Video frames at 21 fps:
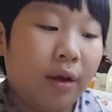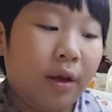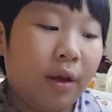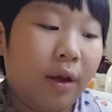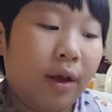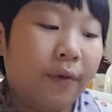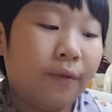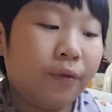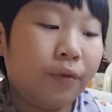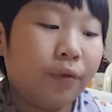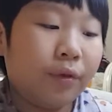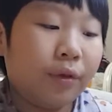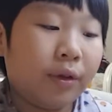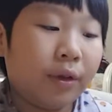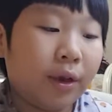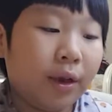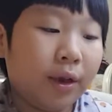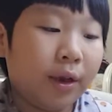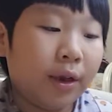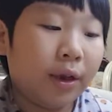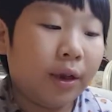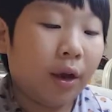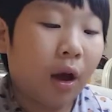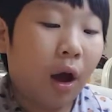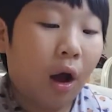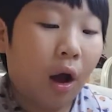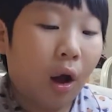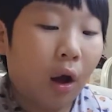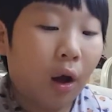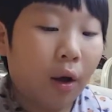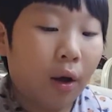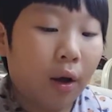If
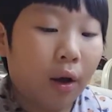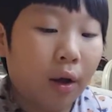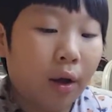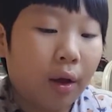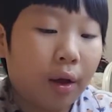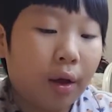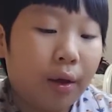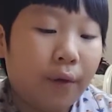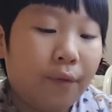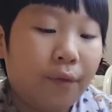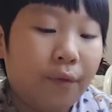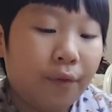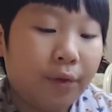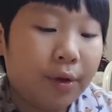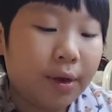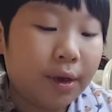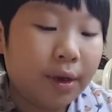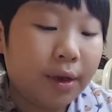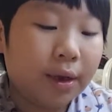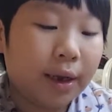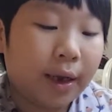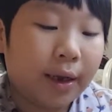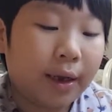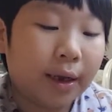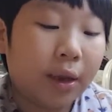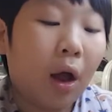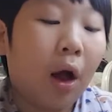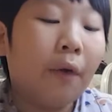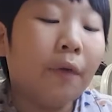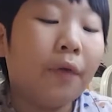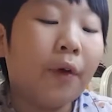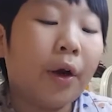you did that in
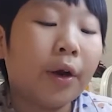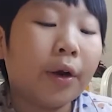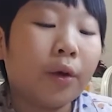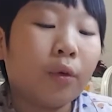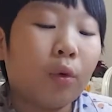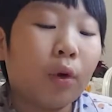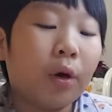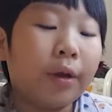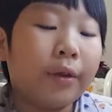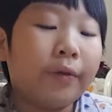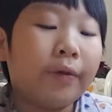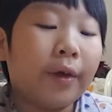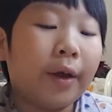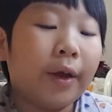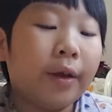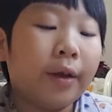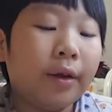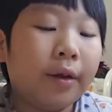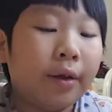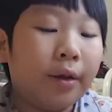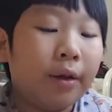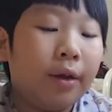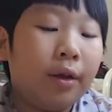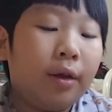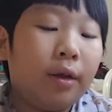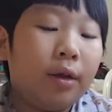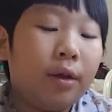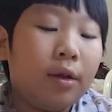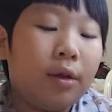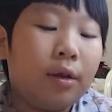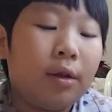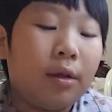another question,
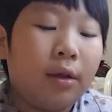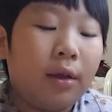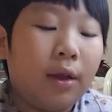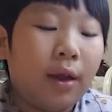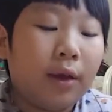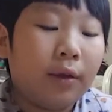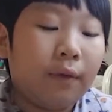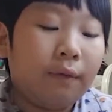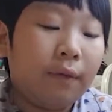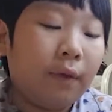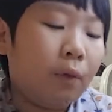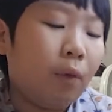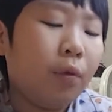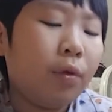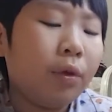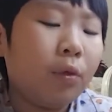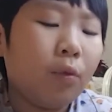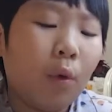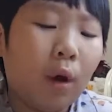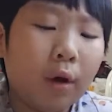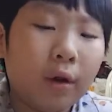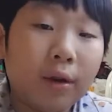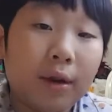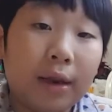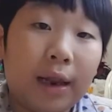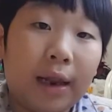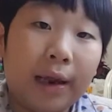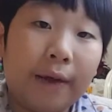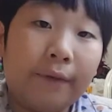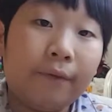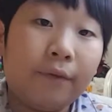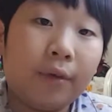like there's only one
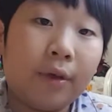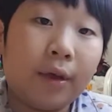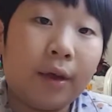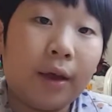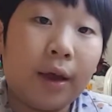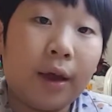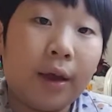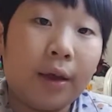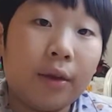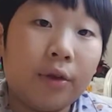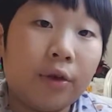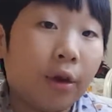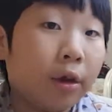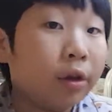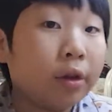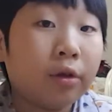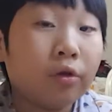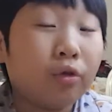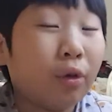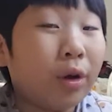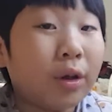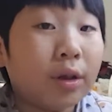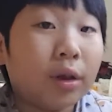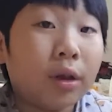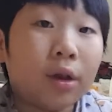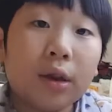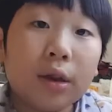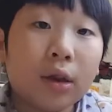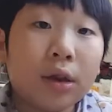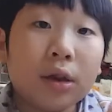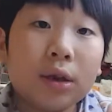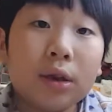left and just trace it
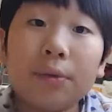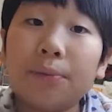as easy